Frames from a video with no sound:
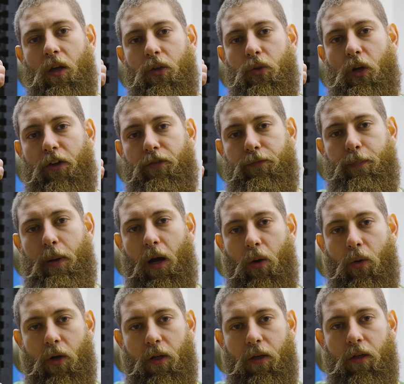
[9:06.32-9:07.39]
You have
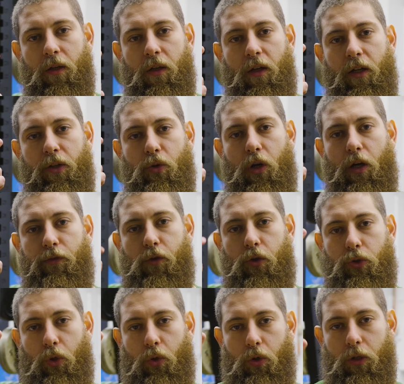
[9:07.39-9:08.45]
power and you have
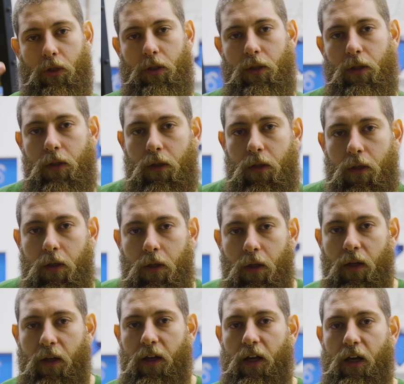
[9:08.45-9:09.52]
control.
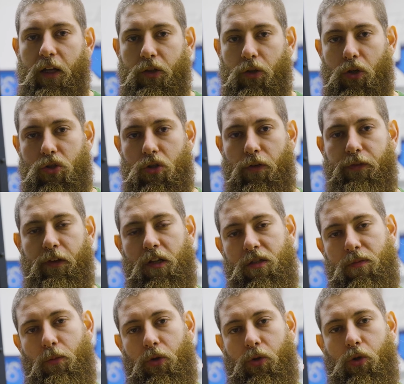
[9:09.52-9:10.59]
And it also
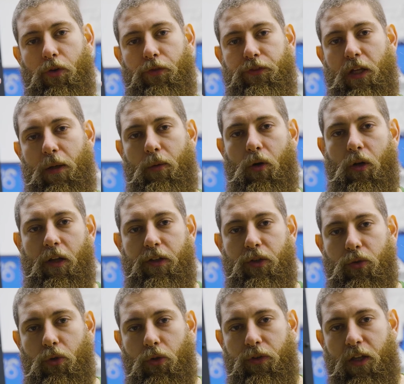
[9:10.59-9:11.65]
feels more comfortable and
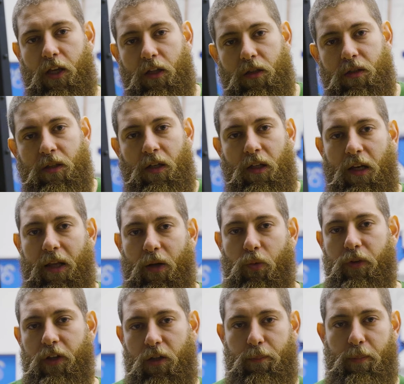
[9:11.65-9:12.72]
you don't get like
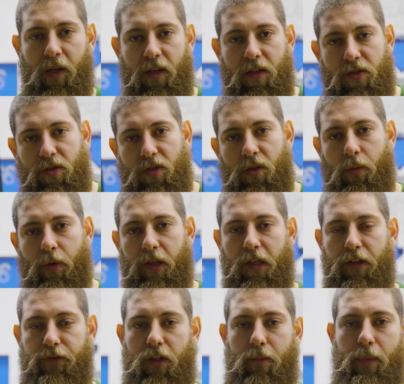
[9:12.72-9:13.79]
weird pains when
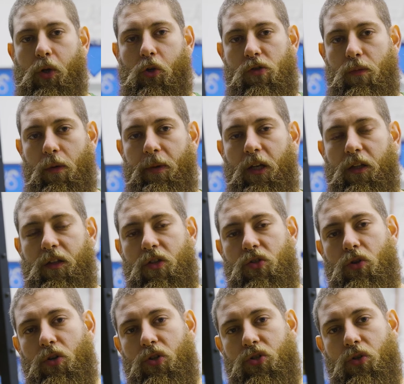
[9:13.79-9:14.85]
lifting, because mobility is
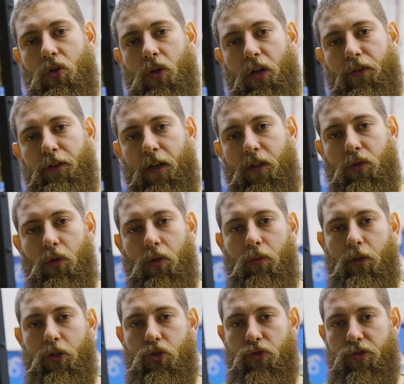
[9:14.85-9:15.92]
also a factor
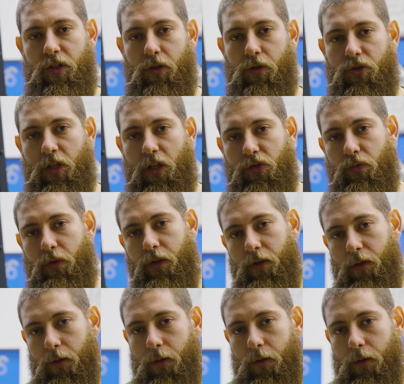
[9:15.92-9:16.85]
when choosing your stance width.